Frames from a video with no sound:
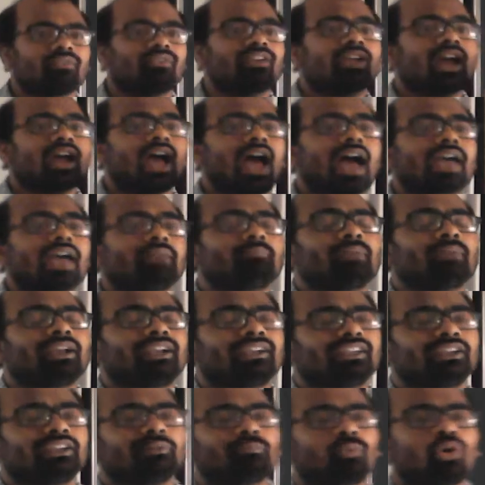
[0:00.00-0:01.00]
high
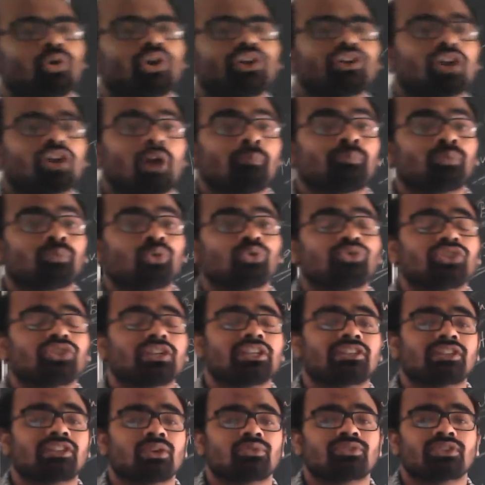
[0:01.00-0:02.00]
melting point up to
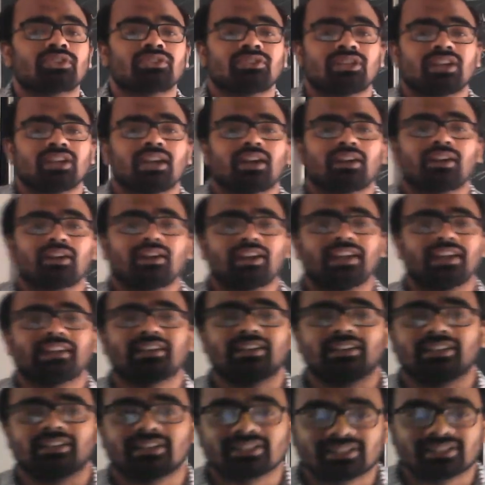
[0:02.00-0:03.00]
3380
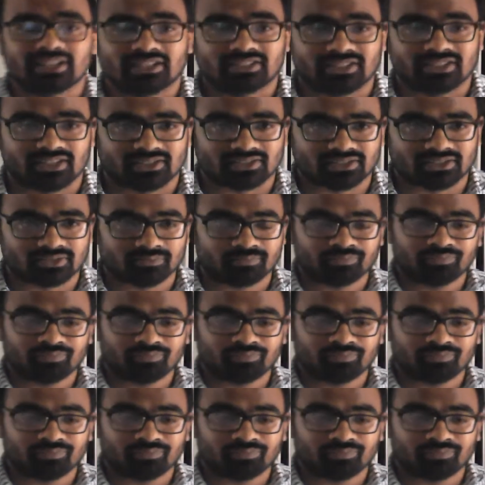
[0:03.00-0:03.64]
degrees Celsius.